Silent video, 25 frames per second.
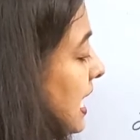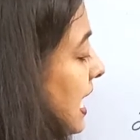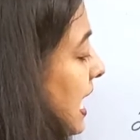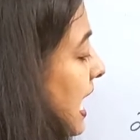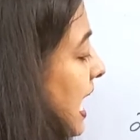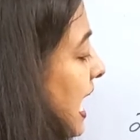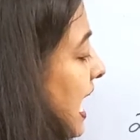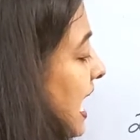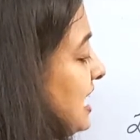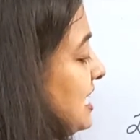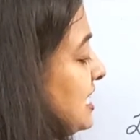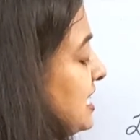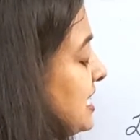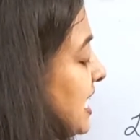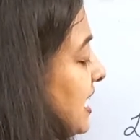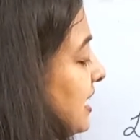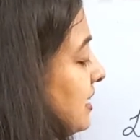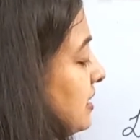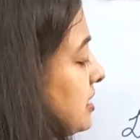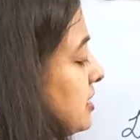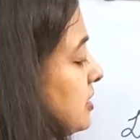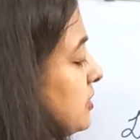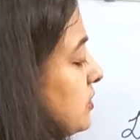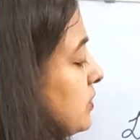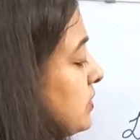
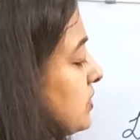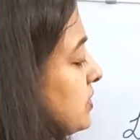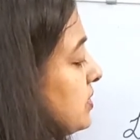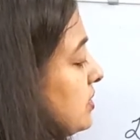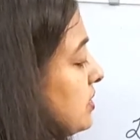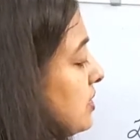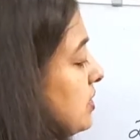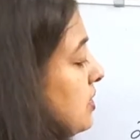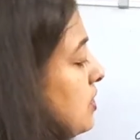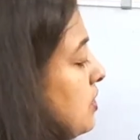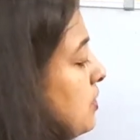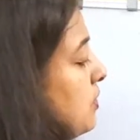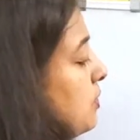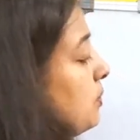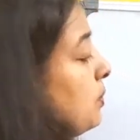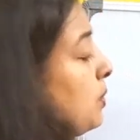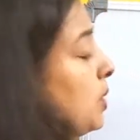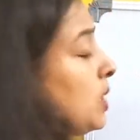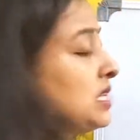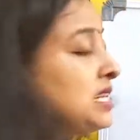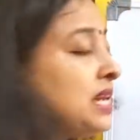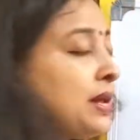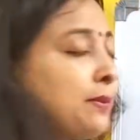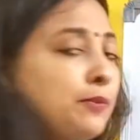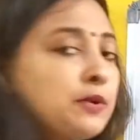adjectives.
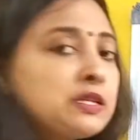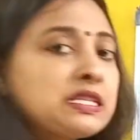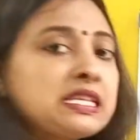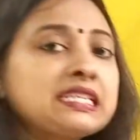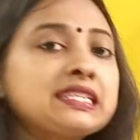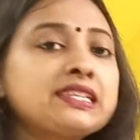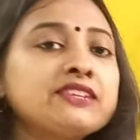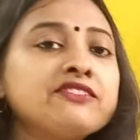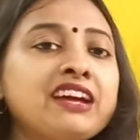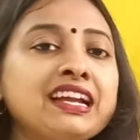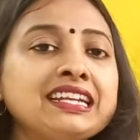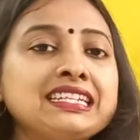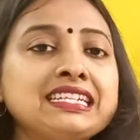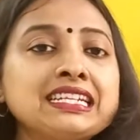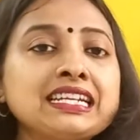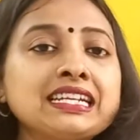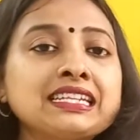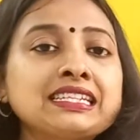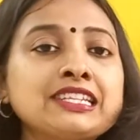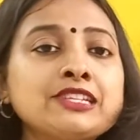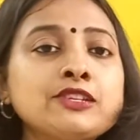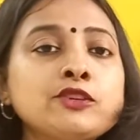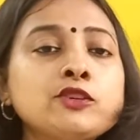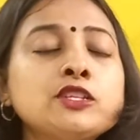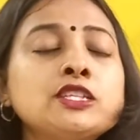What are possessive
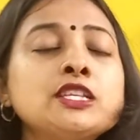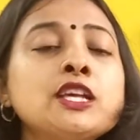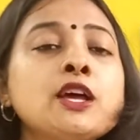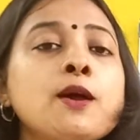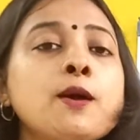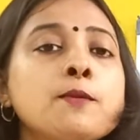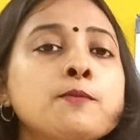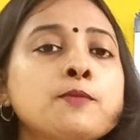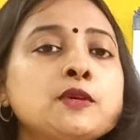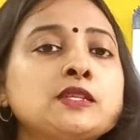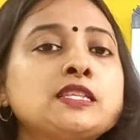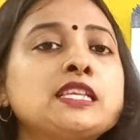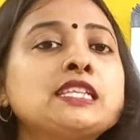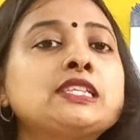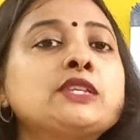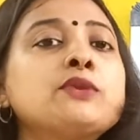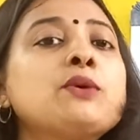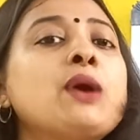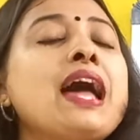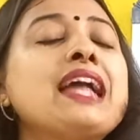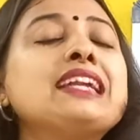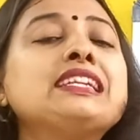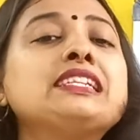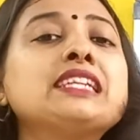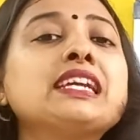adjectives? Possessive
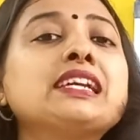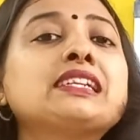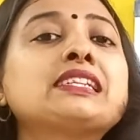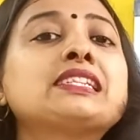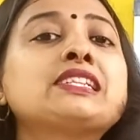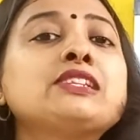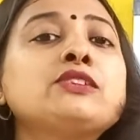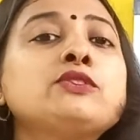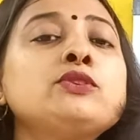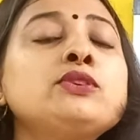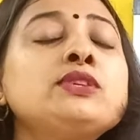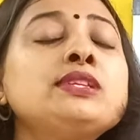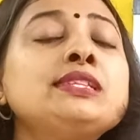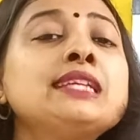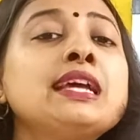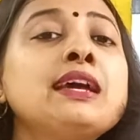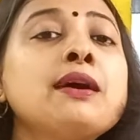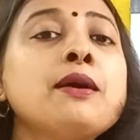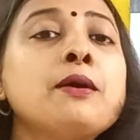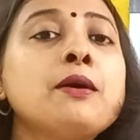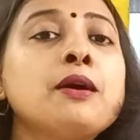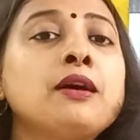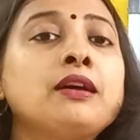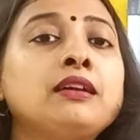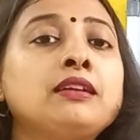adjectives
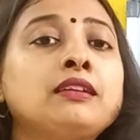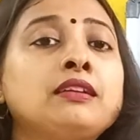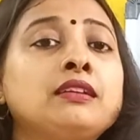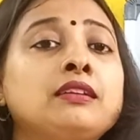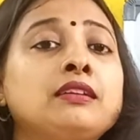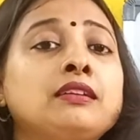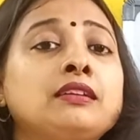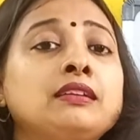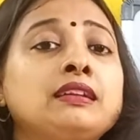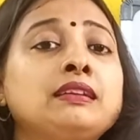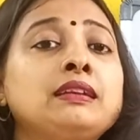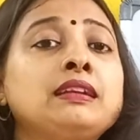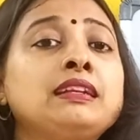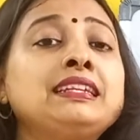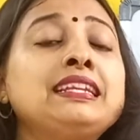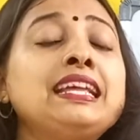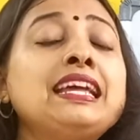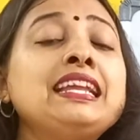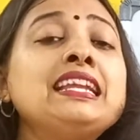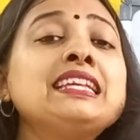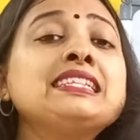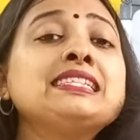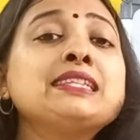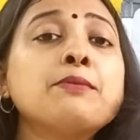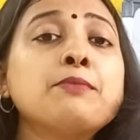
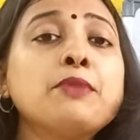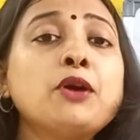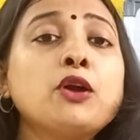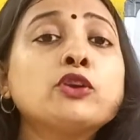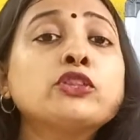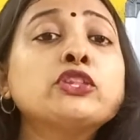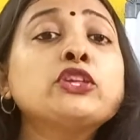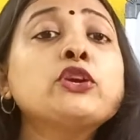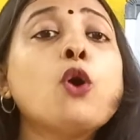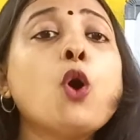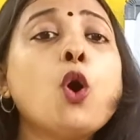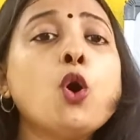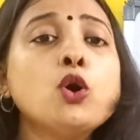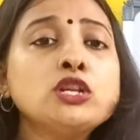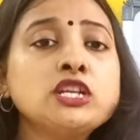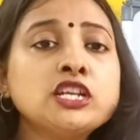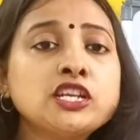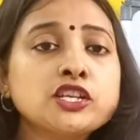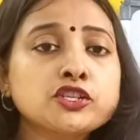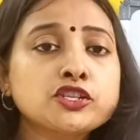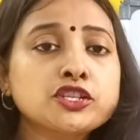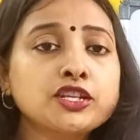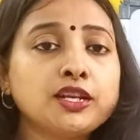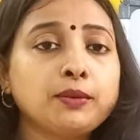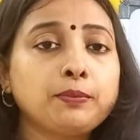tell us about the
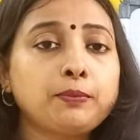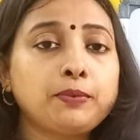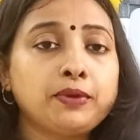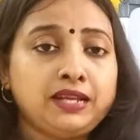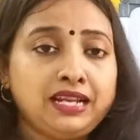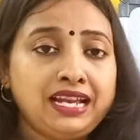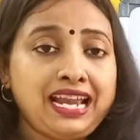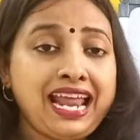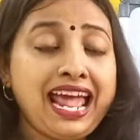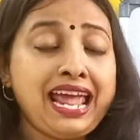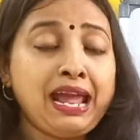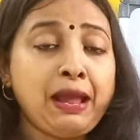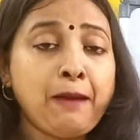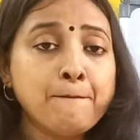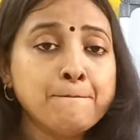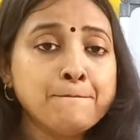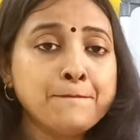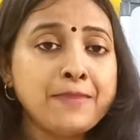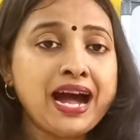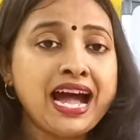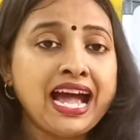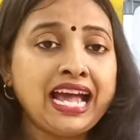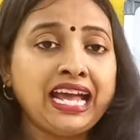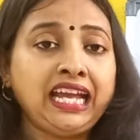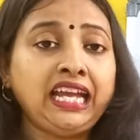ownership like
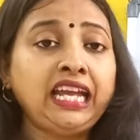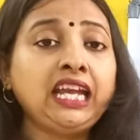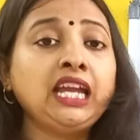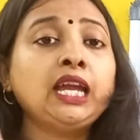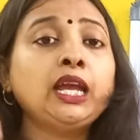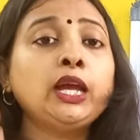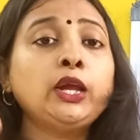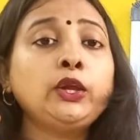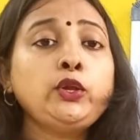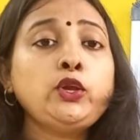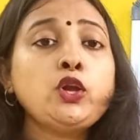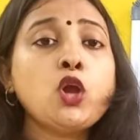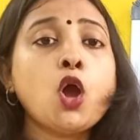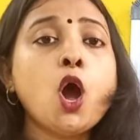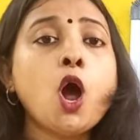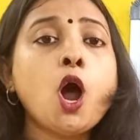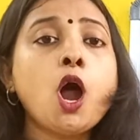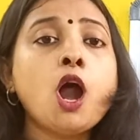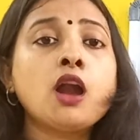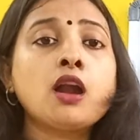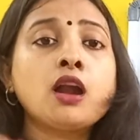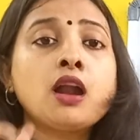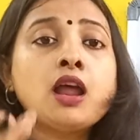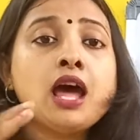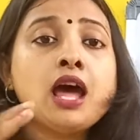my, your,